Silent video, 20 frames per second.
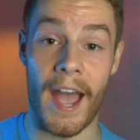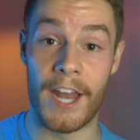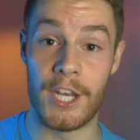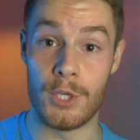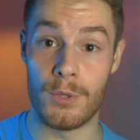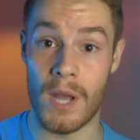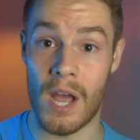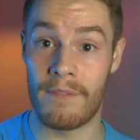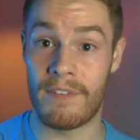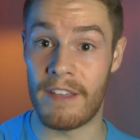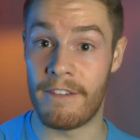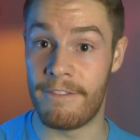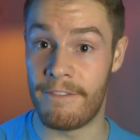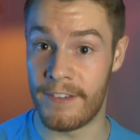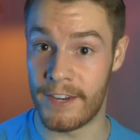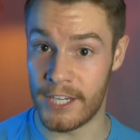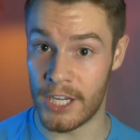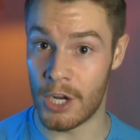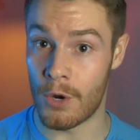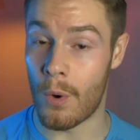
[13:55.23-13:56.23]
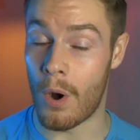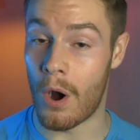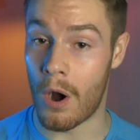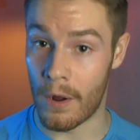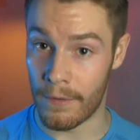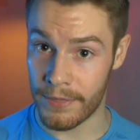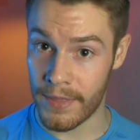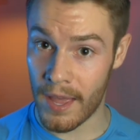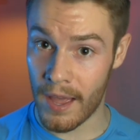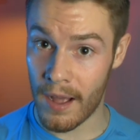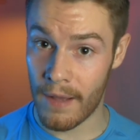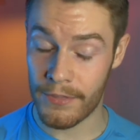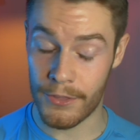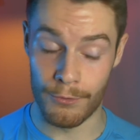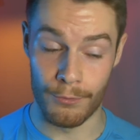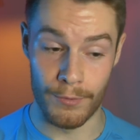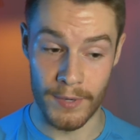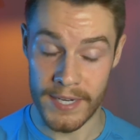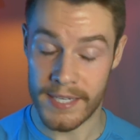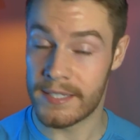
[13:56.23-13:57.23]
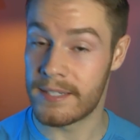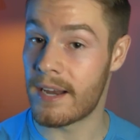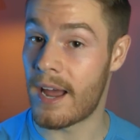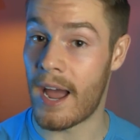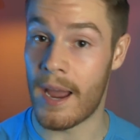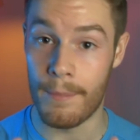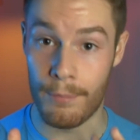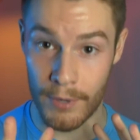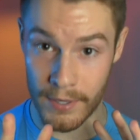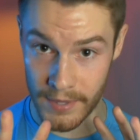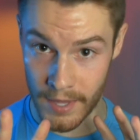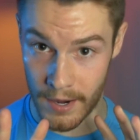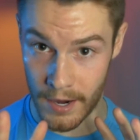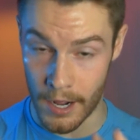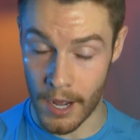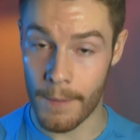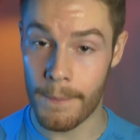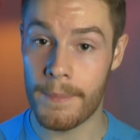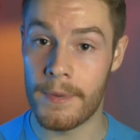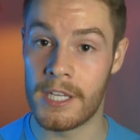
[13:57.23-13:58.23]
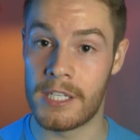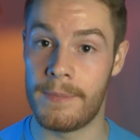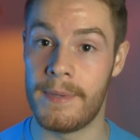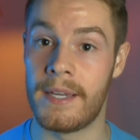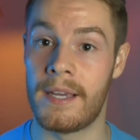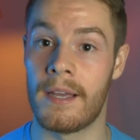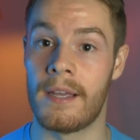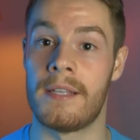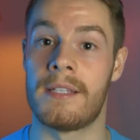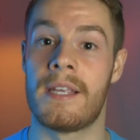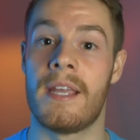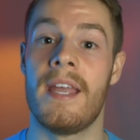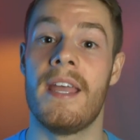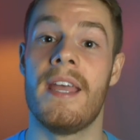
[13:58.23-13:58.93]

I do have a video on that. The reason I bring that up is because